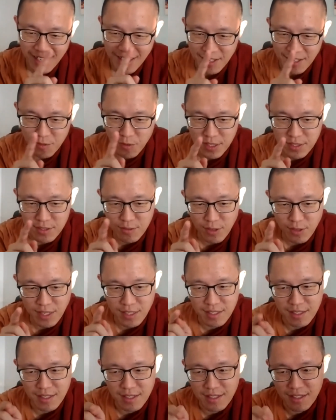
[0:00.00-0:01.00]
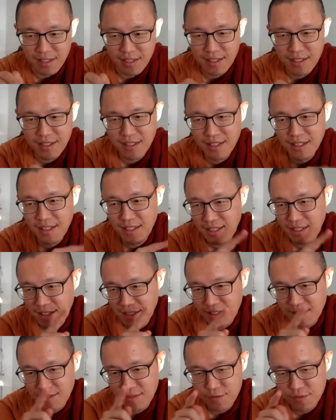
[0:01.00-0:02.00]
It was quite a
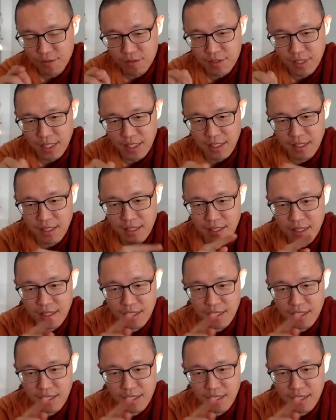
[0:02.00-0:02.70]
full day.